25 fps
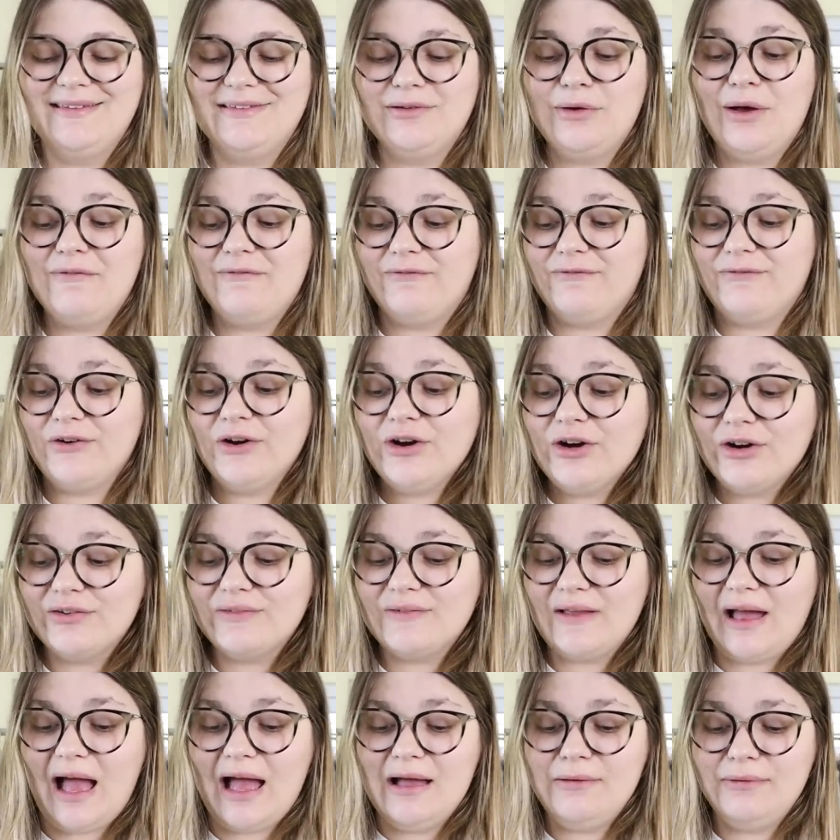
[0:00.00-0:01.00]
so at
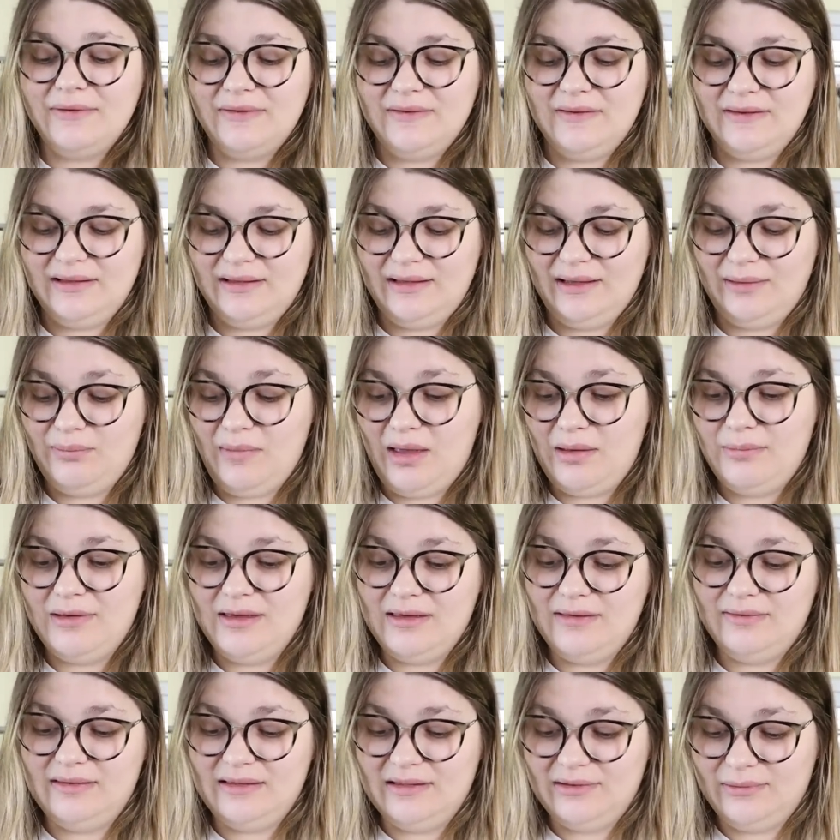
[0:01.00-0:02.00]
first I was thinking
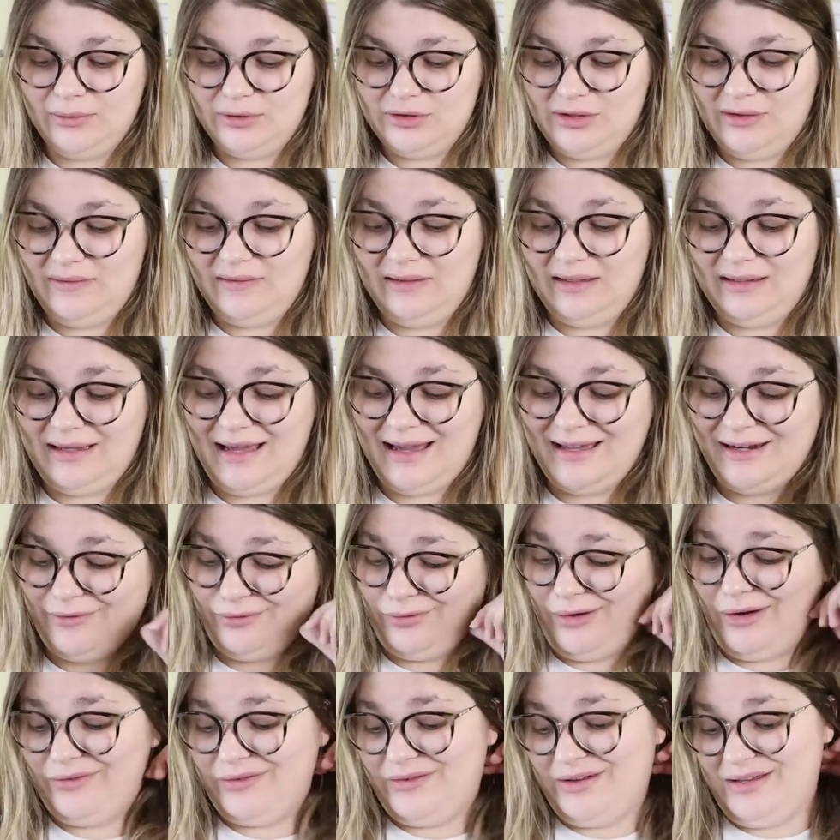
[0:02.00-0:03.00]
maybe these were just in kind
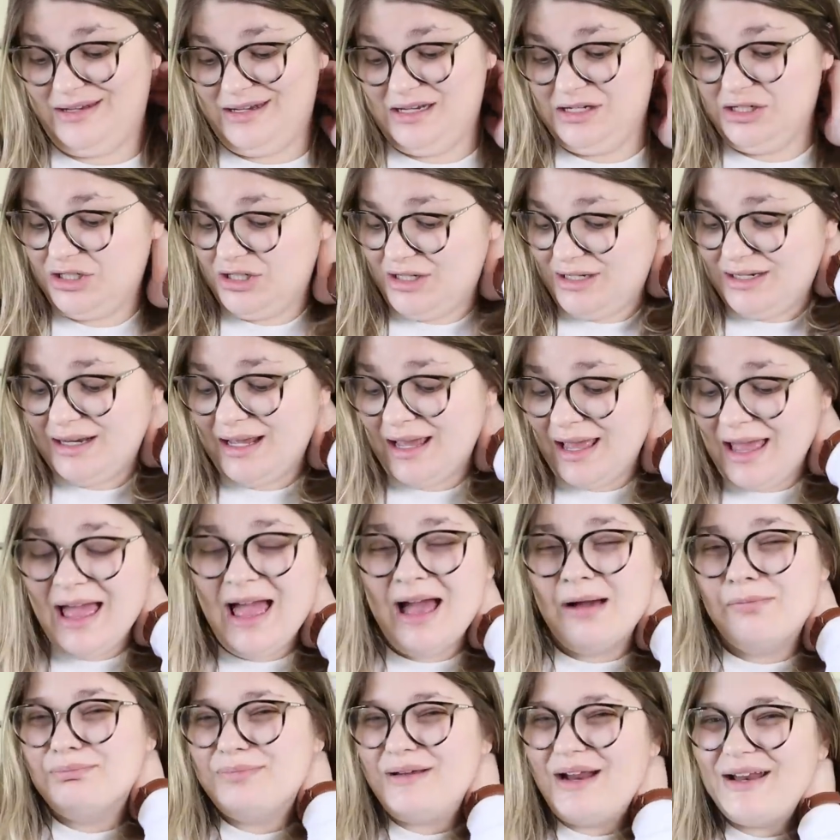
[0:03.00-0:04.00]
of rough condition,
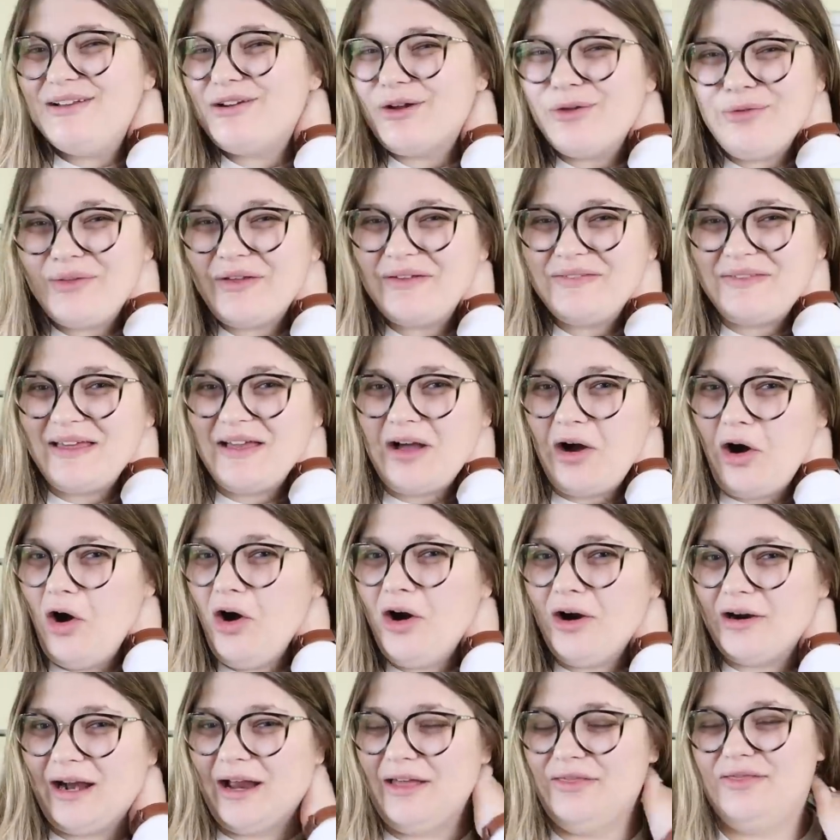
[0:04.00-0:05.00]
but I don't think they
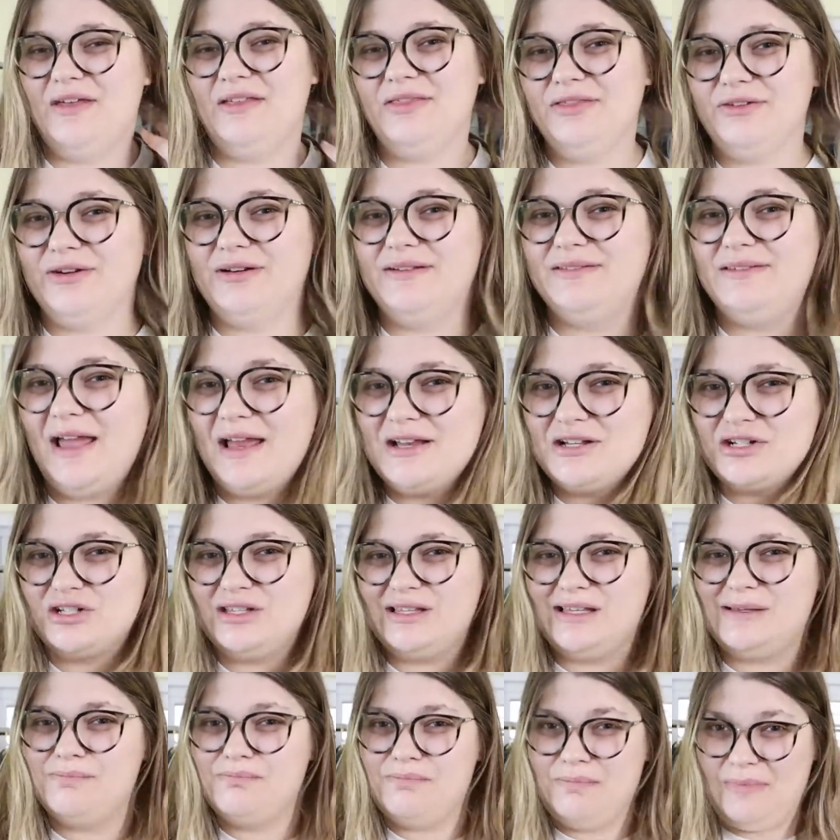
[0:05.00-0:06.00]
are. I think they're
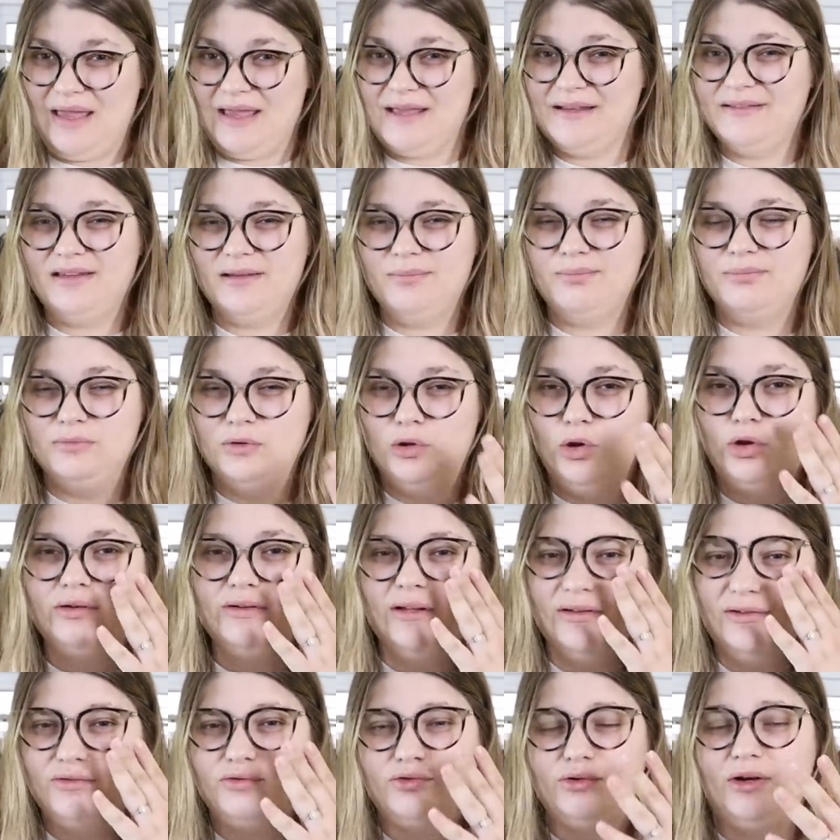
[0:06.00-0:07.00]
intentionally made to look
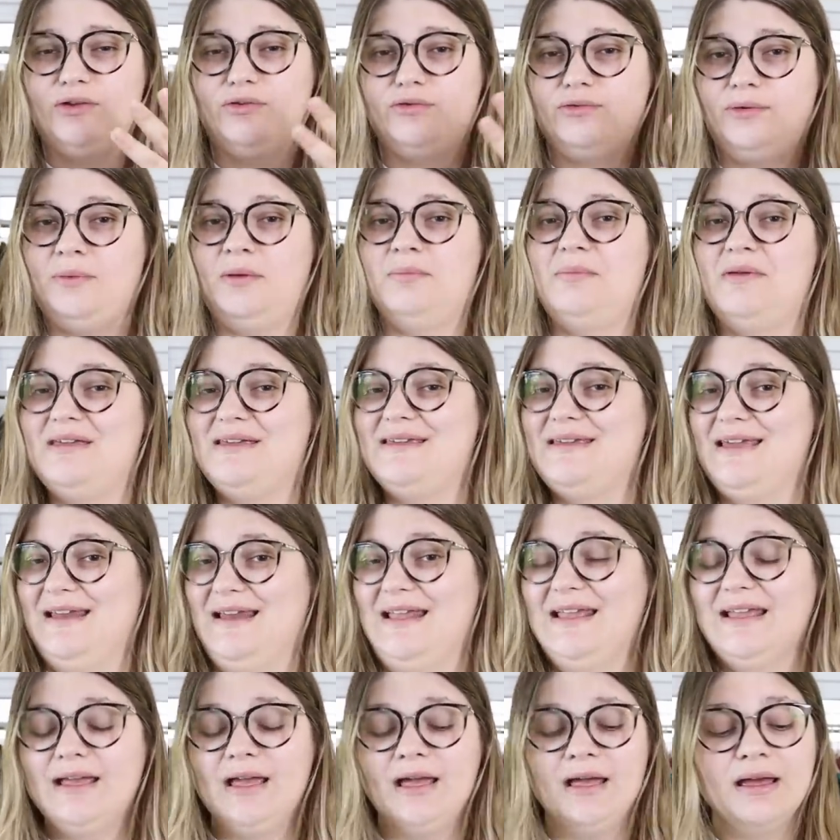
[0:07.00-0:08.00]
distressed from the
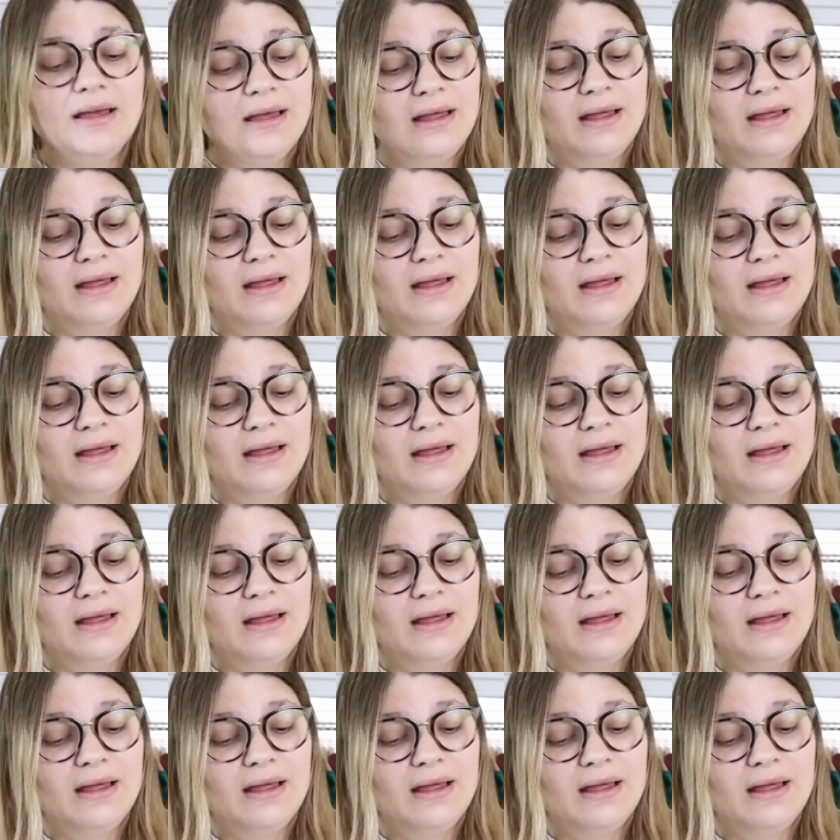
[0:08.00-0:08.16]
beginning.